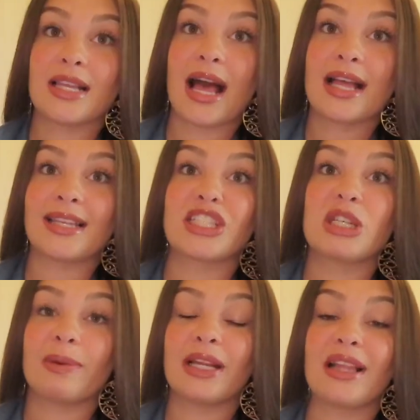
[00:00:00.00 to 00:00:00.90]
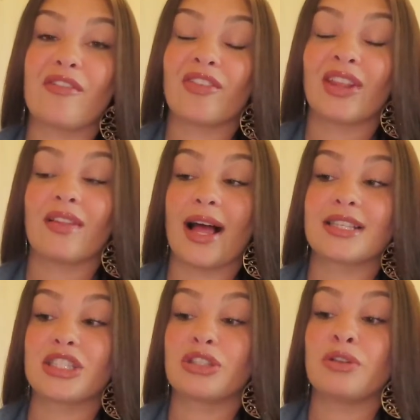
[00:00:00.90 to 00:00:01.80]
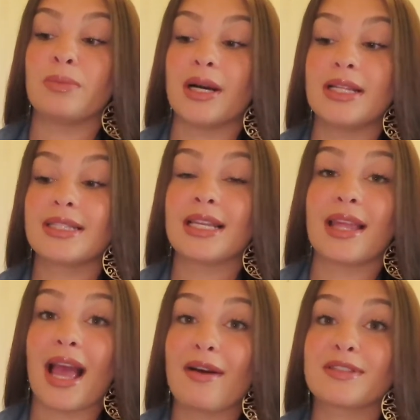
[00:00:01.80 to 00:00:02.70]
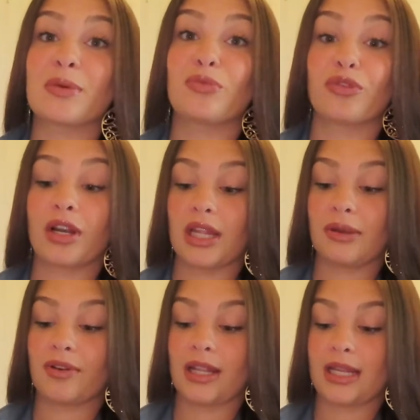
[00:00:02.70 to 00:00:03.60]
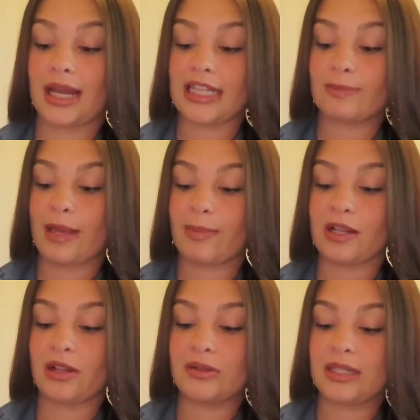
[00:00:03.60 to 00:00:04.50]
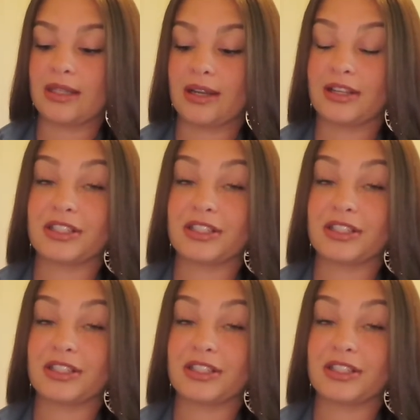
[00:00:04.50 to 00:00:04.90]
It's actually been like that for the last 2 months and they have some really, really nice baby clothes in there.